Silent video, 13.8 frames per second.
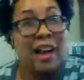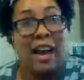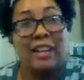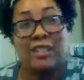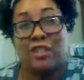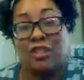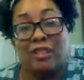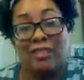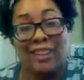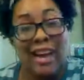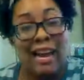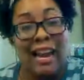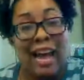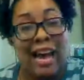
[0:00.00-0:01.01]
I just could
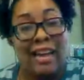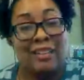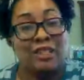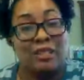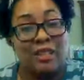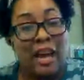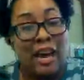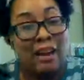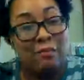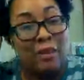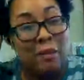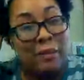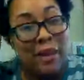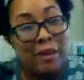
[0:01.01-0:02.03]
not. I
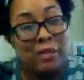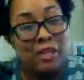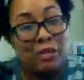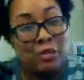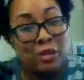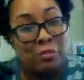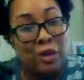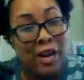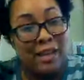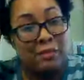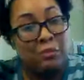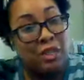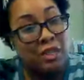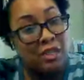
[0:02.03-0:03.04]
was so surprised
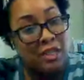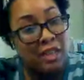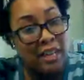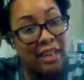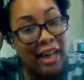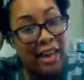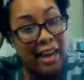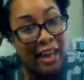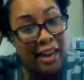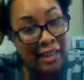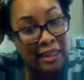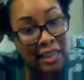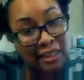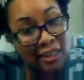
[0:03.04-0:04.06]
when she said that, and
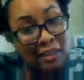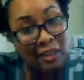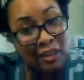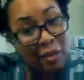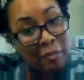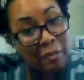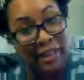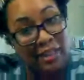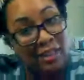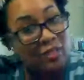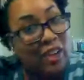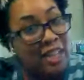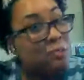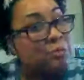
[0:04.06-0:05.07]
I think the look on Melly's
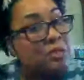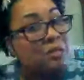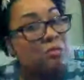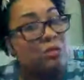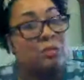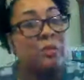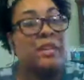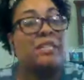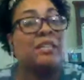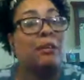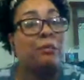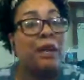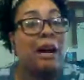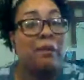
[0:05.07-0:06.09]
face was
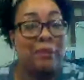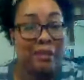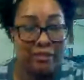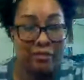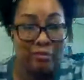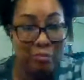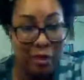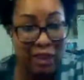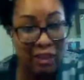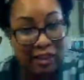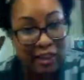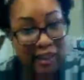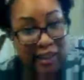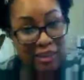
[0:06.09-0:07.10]
basically what I would have been
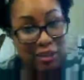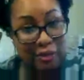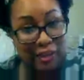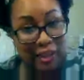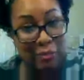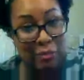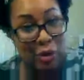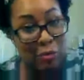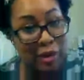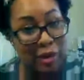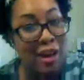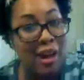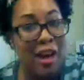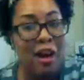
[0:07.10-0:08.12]
looking like too at that moment.
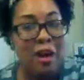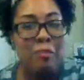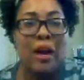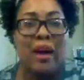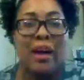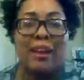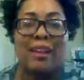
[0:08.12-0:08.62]
But